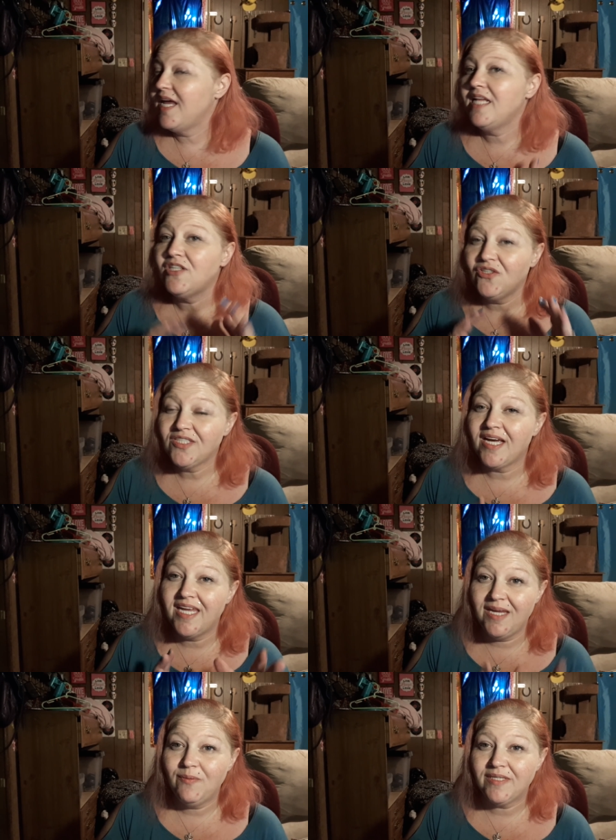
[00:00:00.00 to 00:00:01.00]
It turns out
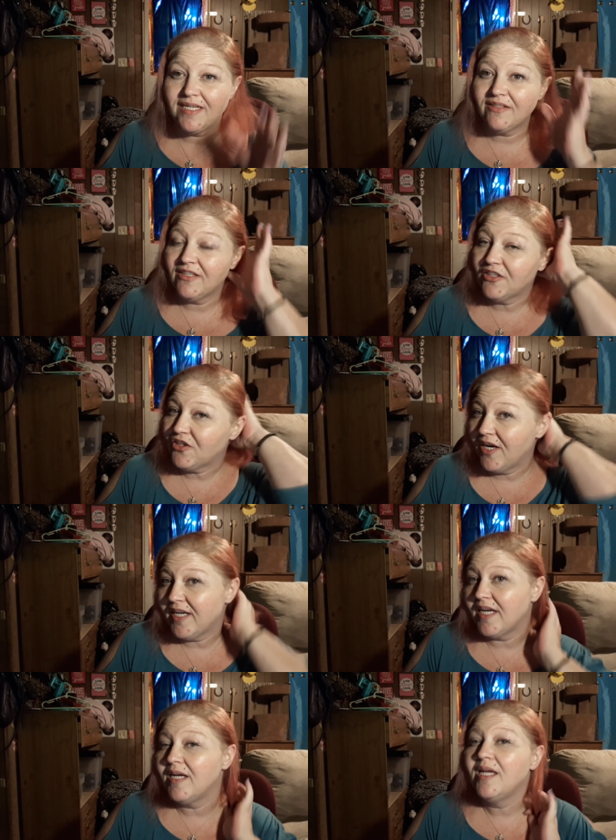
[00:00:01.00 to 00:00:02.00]
he went down there to
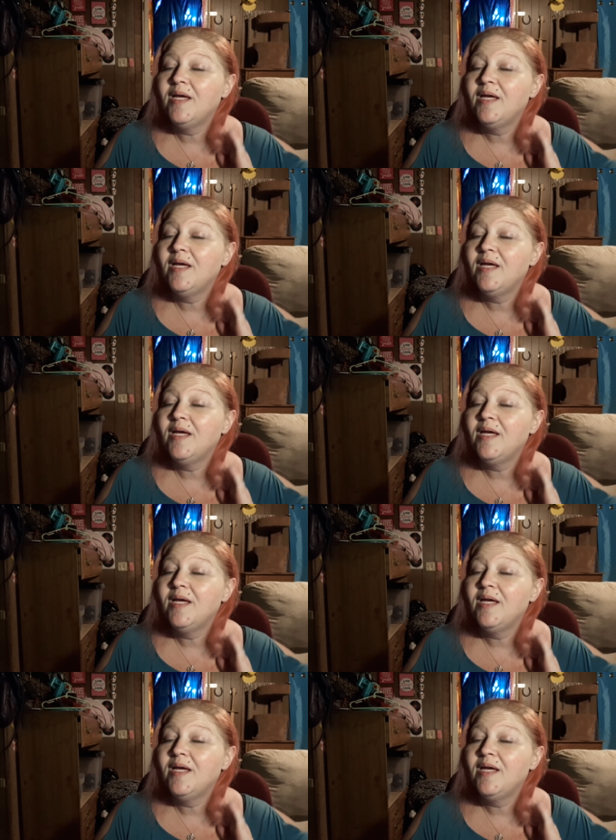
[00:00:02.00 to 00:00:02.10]
crank it